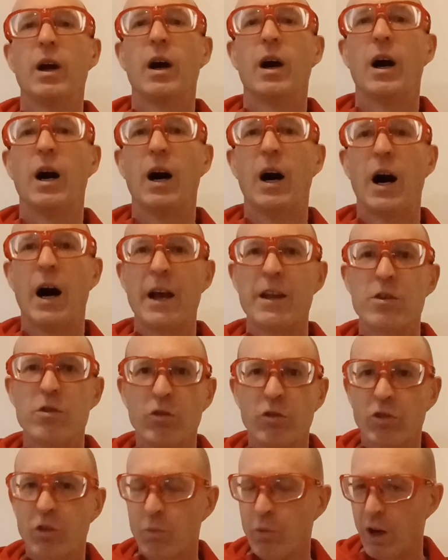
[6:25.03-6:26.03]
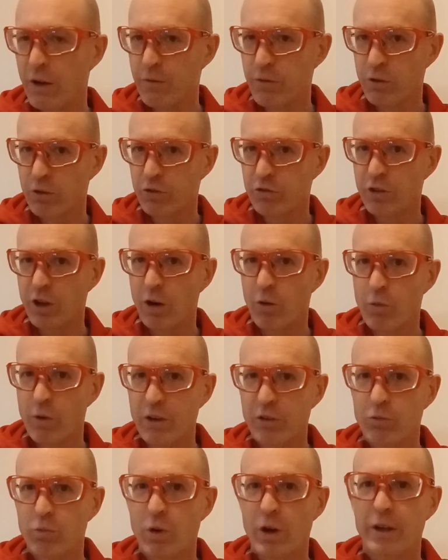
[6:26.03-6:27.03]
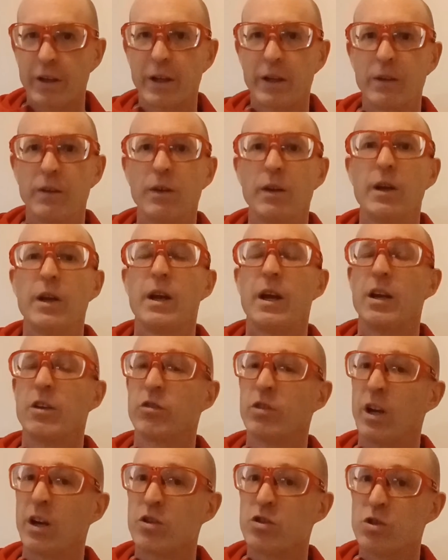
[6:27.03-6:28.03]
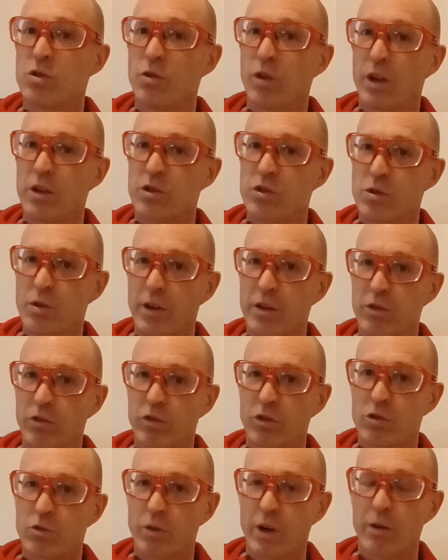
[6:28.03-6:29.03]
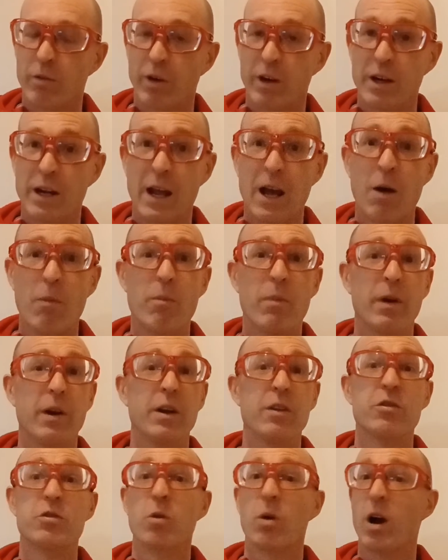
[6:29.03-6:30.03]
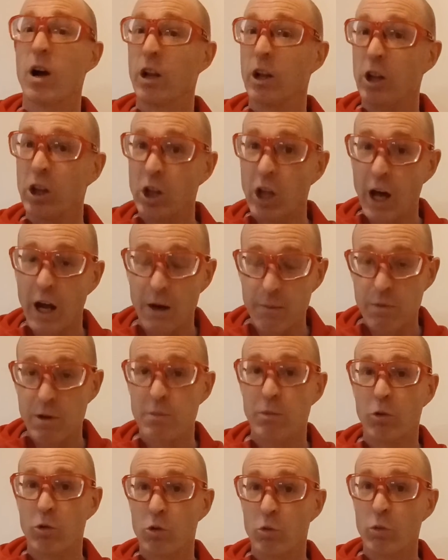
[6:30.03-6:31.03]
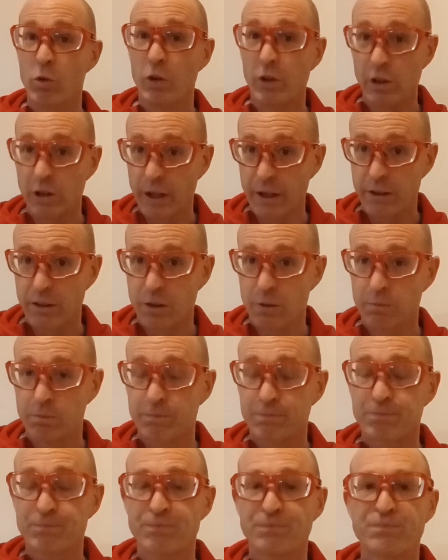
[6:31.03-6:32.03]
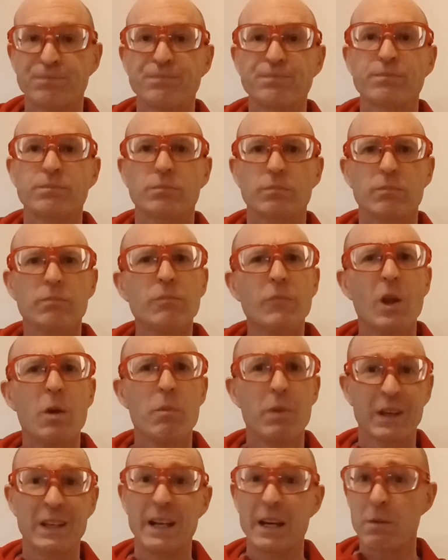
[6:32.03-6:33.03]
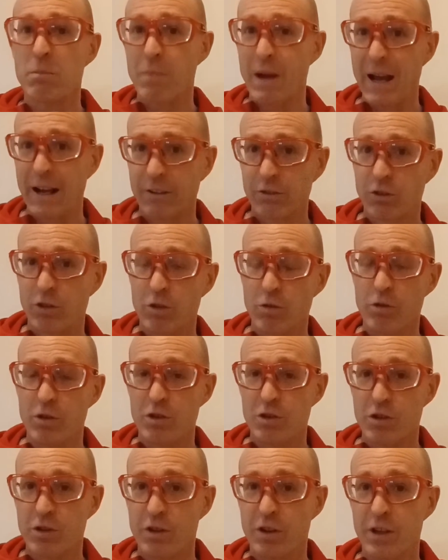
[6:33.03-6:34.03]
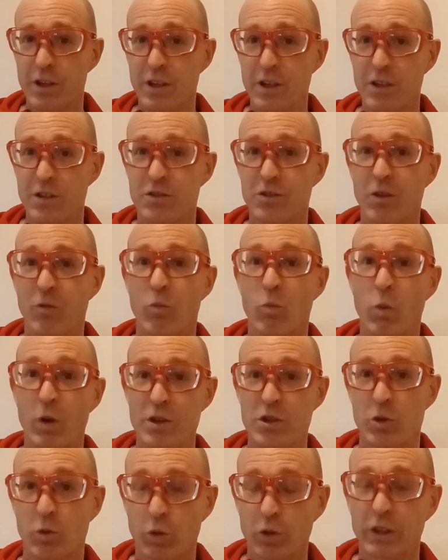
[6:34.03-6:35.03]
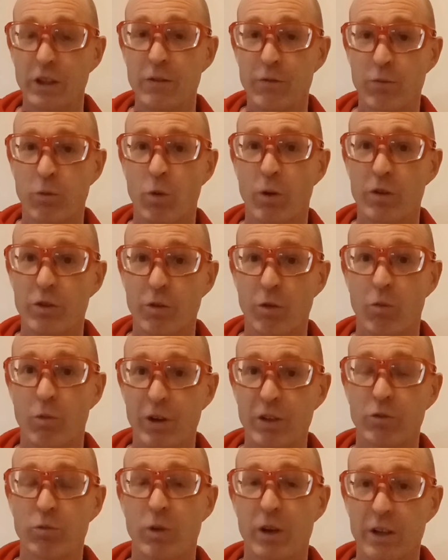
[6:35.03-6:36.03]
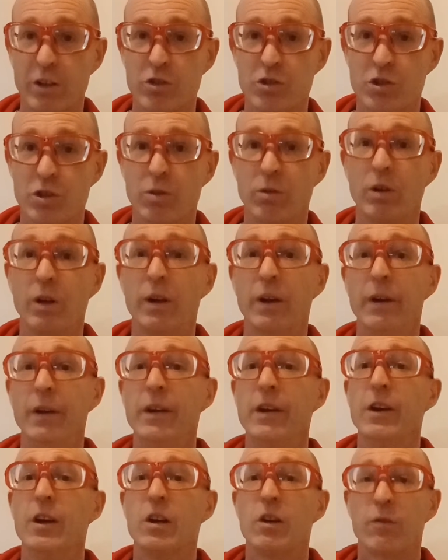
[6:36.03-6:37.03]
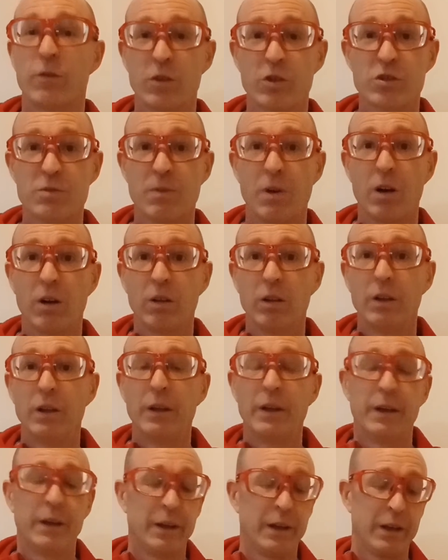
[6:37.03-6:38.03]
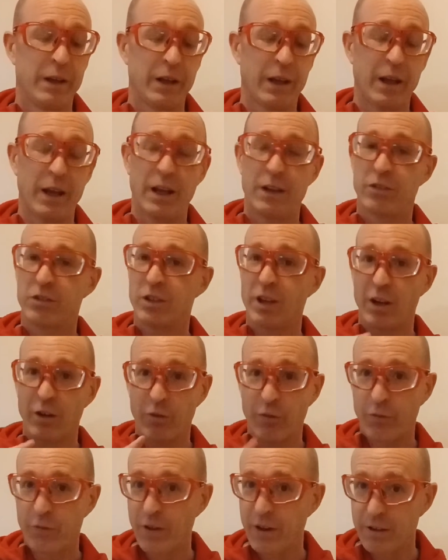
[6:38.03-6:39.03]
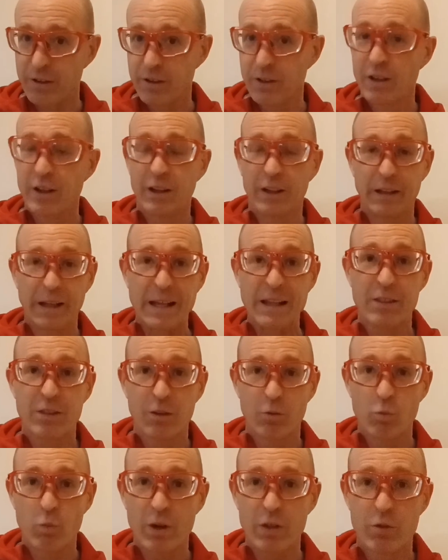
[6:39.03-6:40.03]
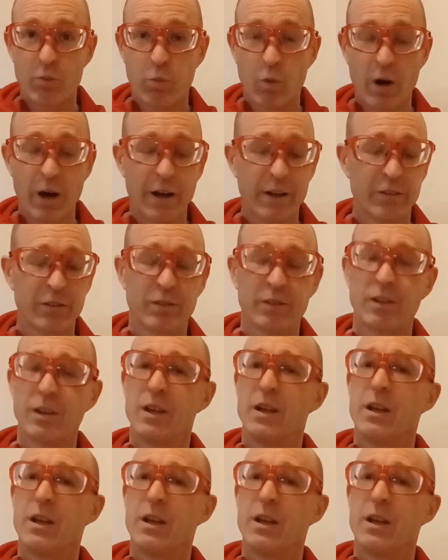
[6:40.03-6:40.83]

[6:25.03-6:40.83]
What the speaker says: I used them when I first started race walking. It's not a shoe I use to train right now, but there are a lot of people who really like them. But getting back to the sort of what you're looking for into a race walking shoe, first of all, it's got to fit length and width wise.